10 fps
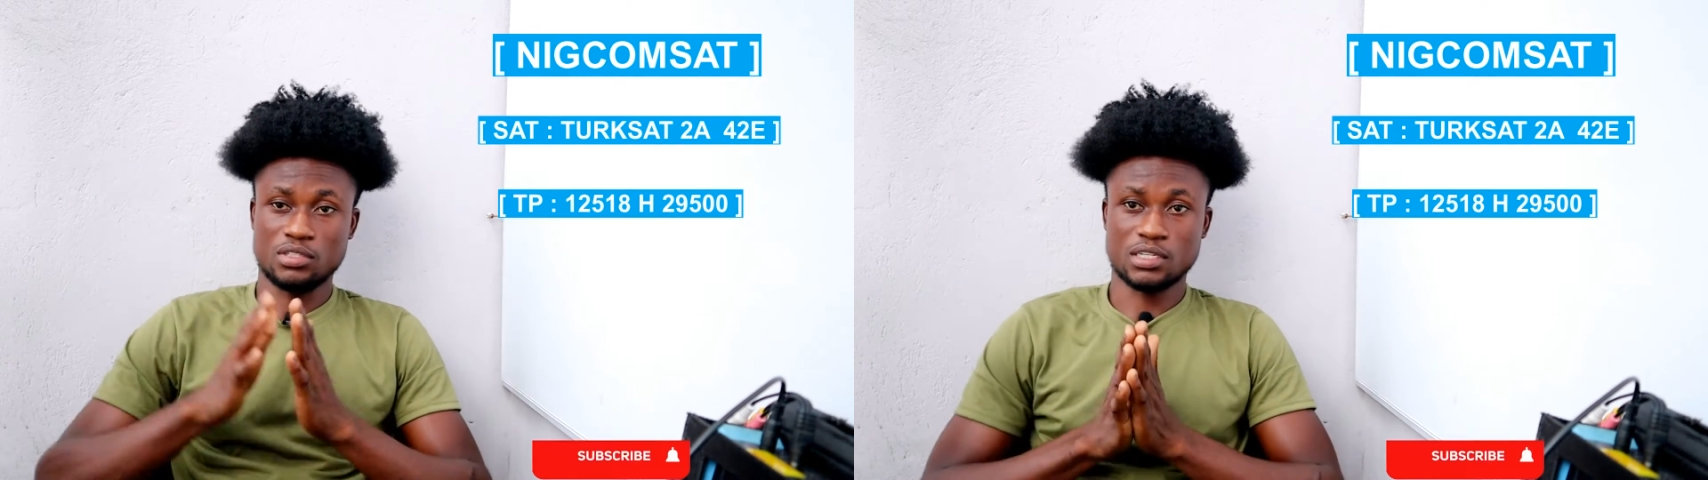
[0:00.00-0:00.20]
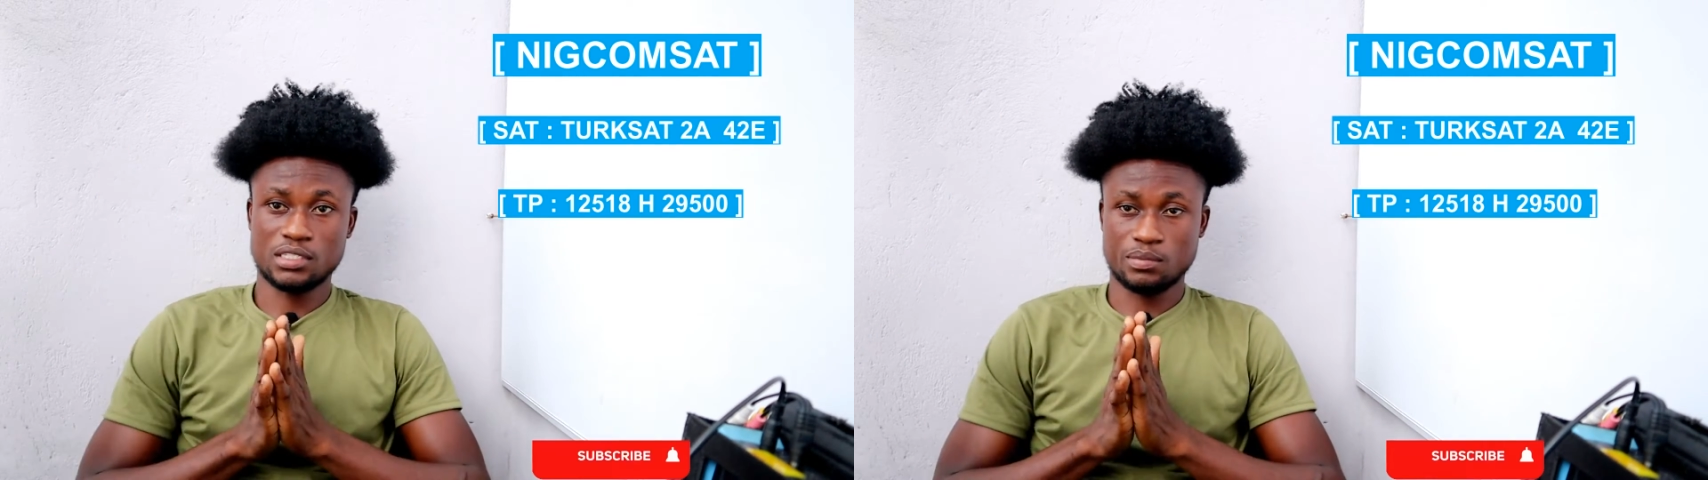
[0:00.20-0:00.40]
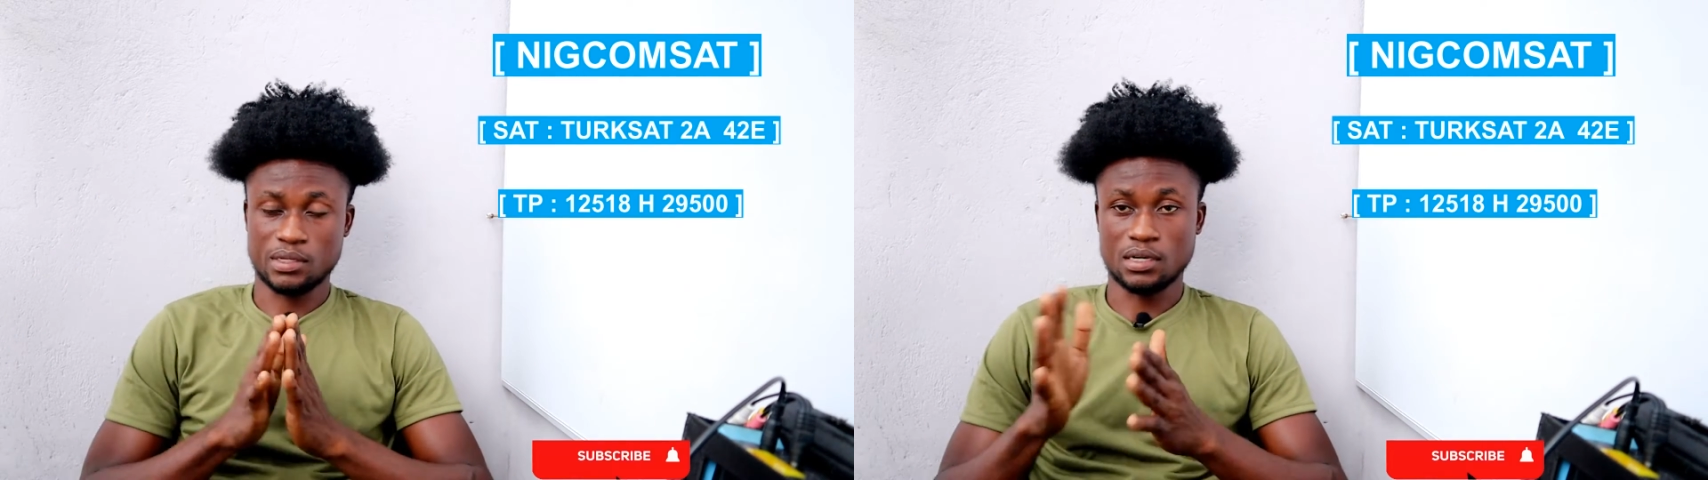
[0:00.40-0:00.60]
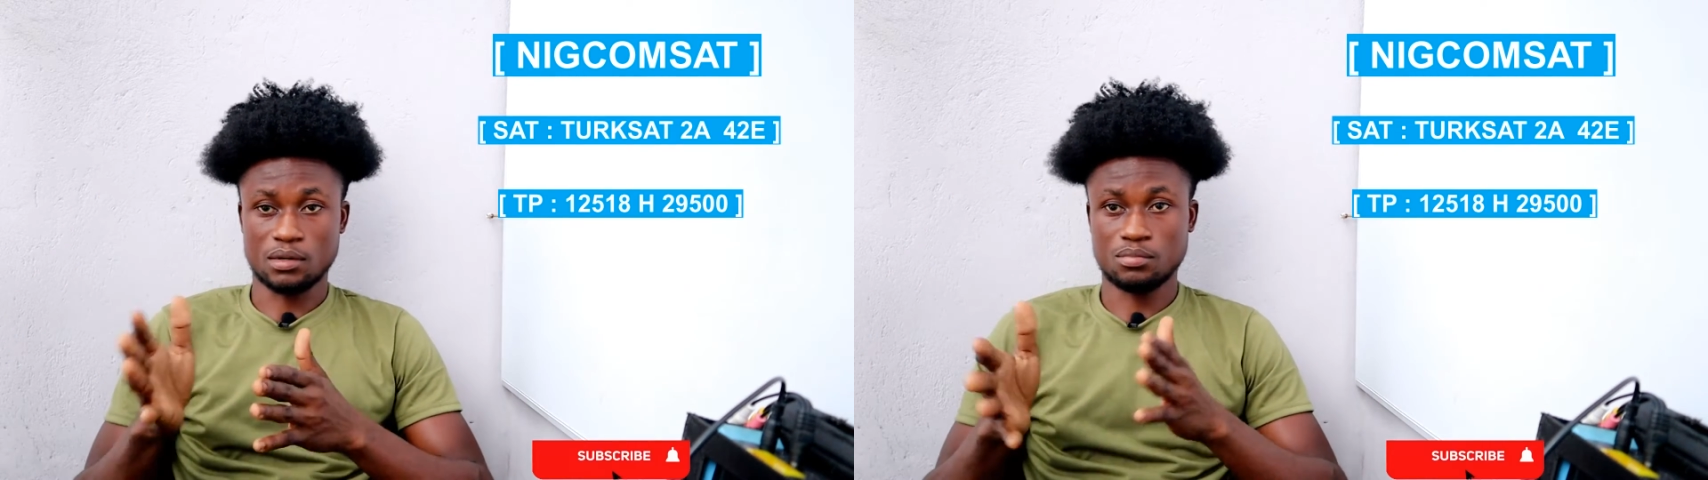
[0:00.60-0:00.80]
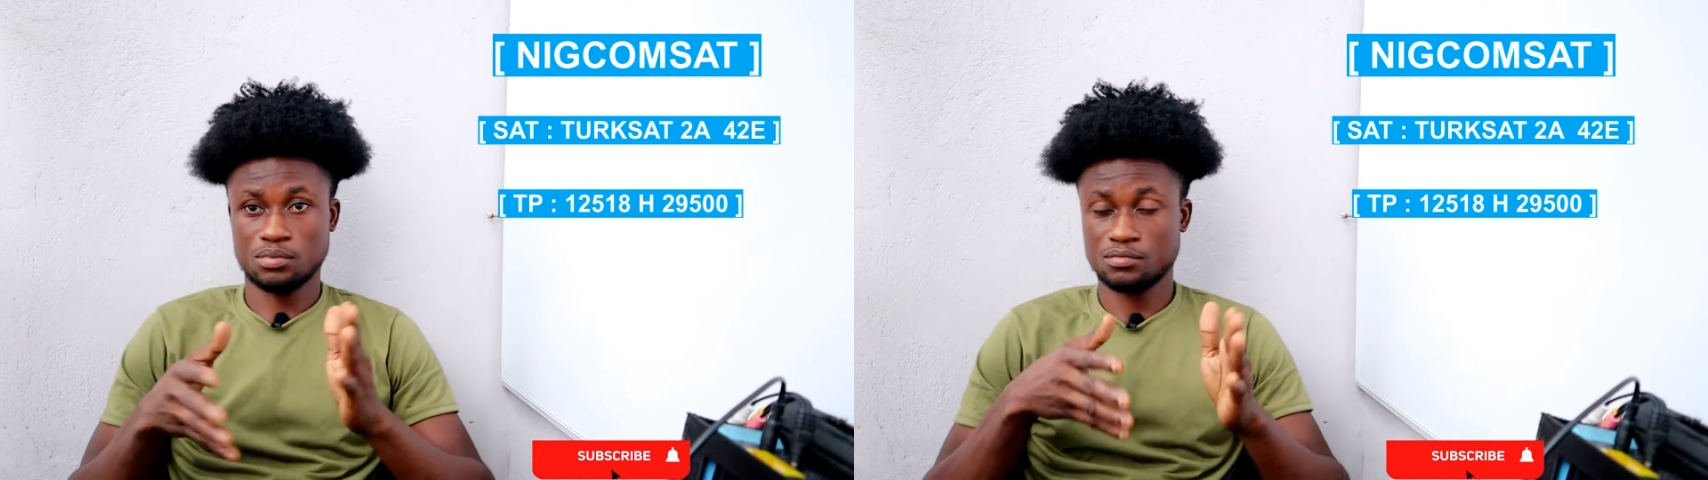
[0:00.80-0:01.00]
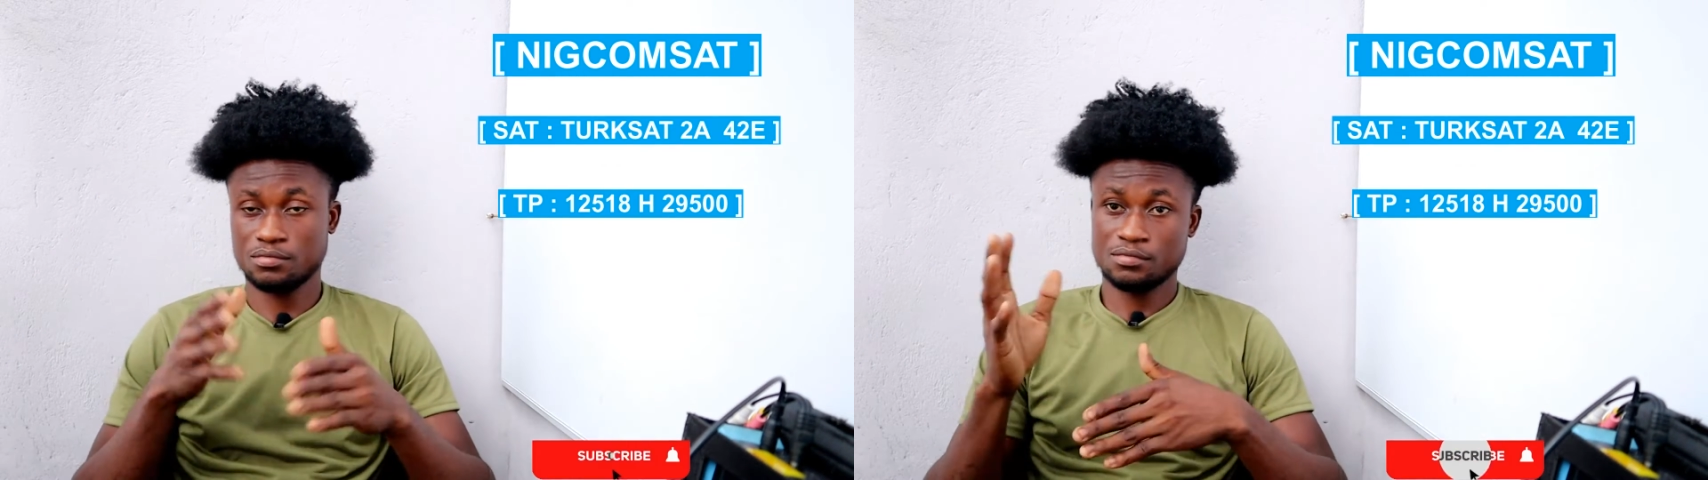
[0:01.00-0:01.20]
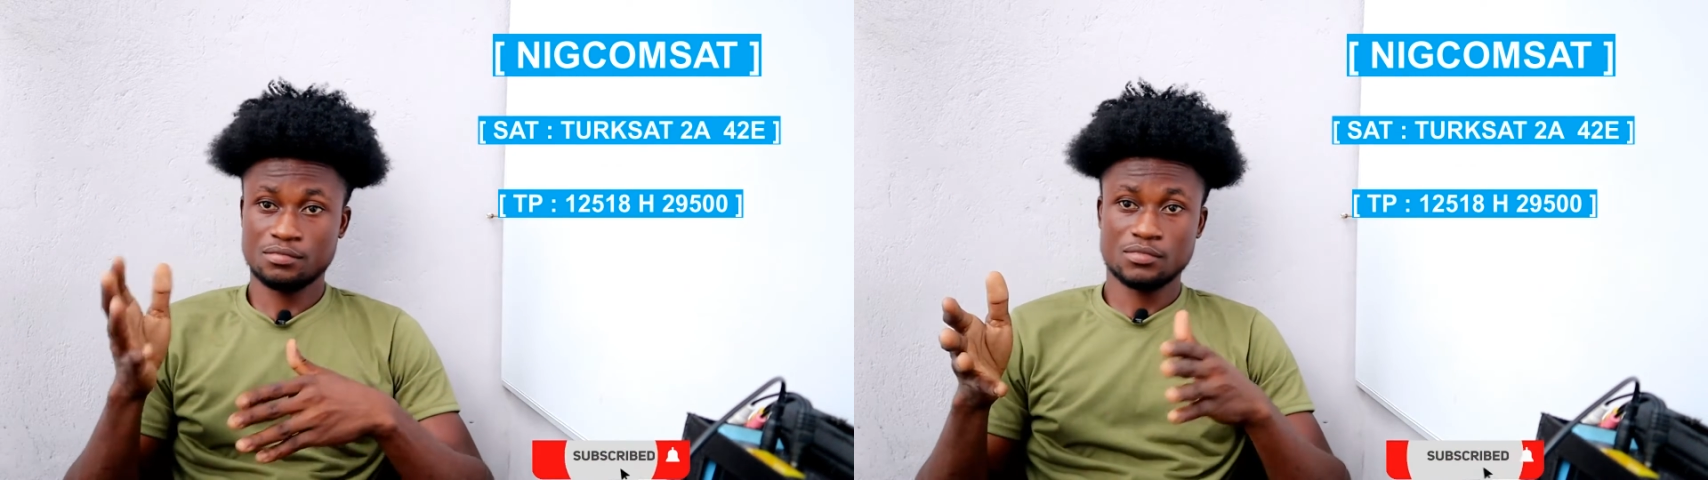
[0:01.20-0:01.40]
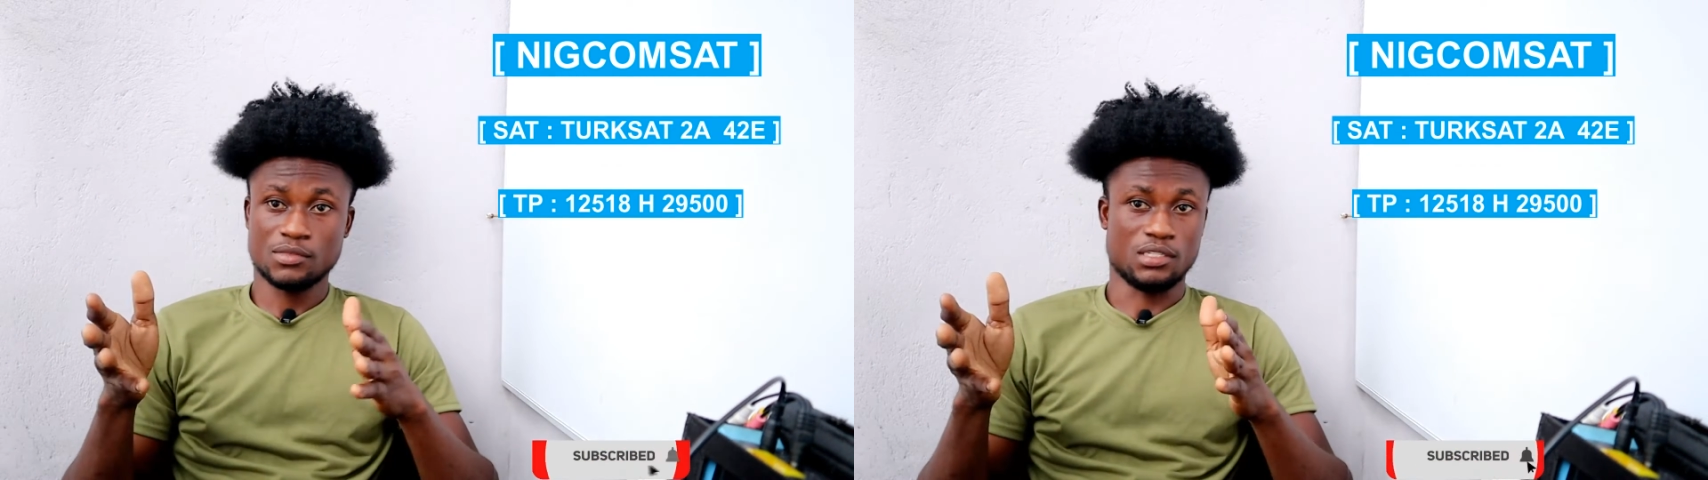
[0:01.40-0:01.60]
Just pick up
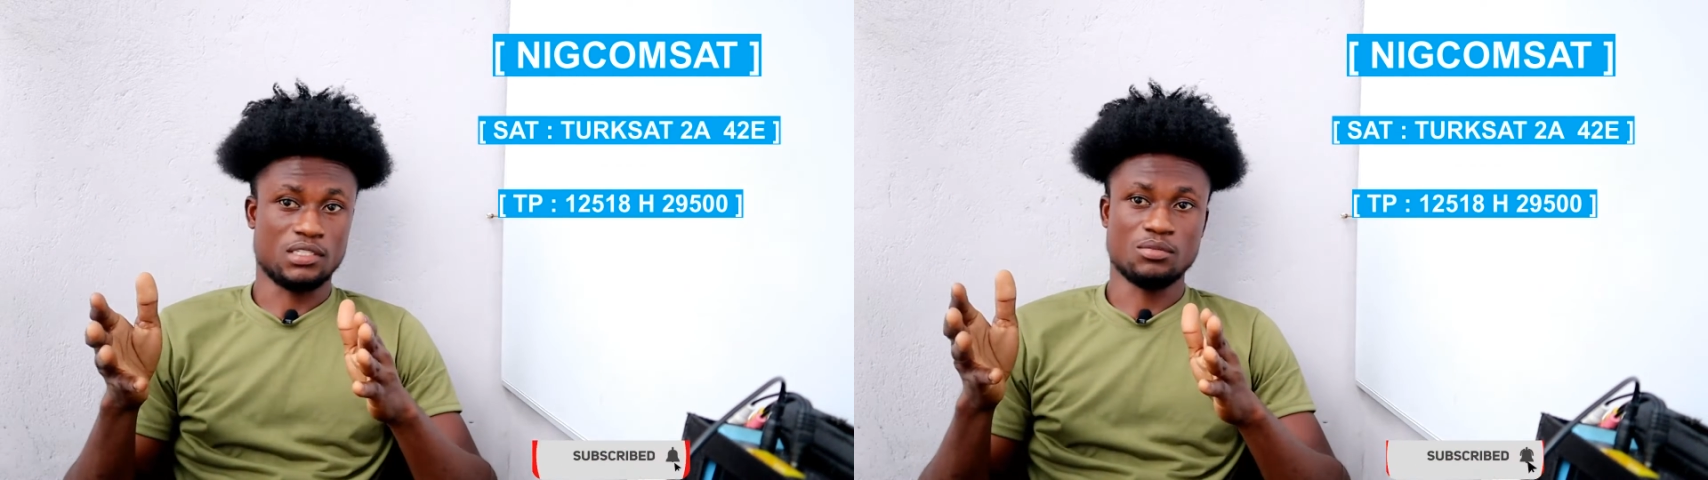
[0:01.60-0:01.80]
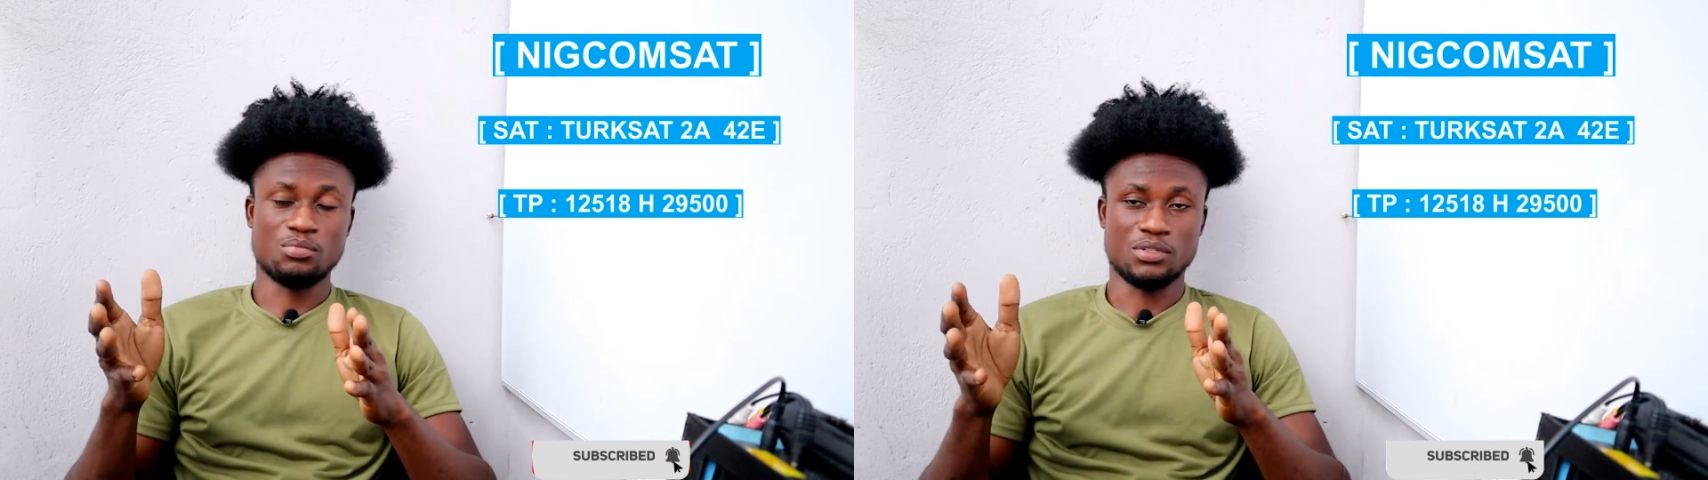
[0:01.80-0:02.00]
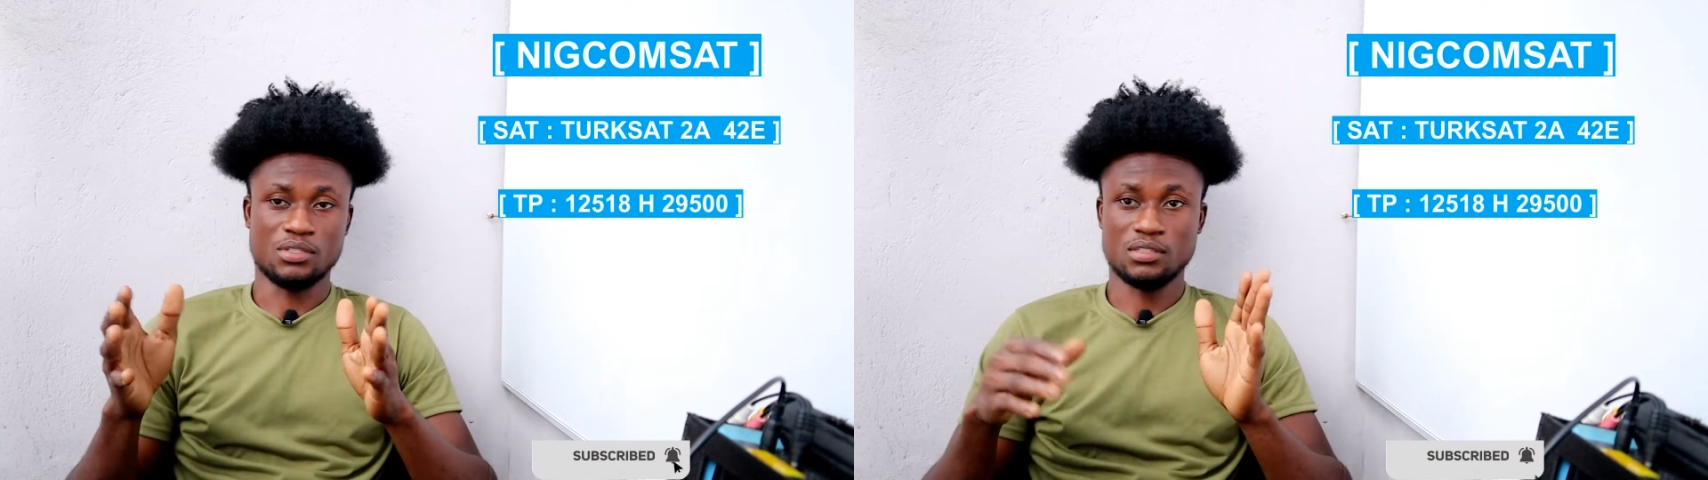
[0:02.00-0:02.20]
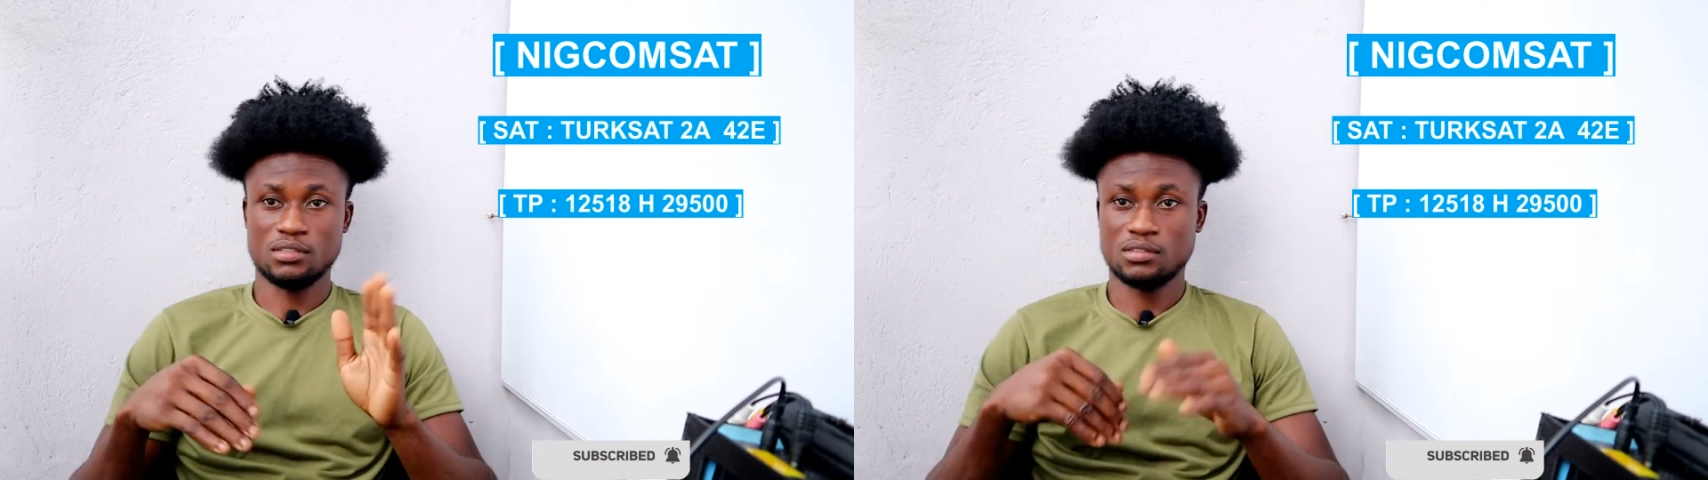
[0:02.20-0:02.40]
the TP,